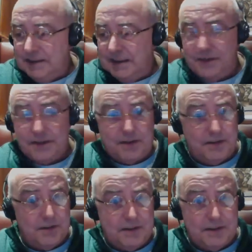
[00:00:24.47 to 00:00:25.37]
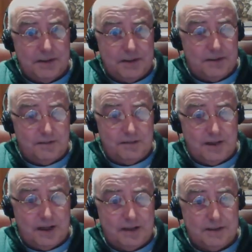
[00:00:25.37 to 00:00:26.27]
It's the
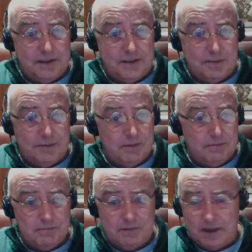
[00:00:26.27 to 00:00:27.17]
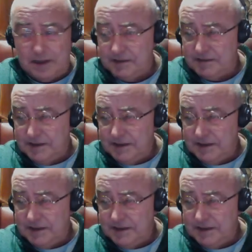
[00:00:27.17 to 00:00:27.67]
30th of December.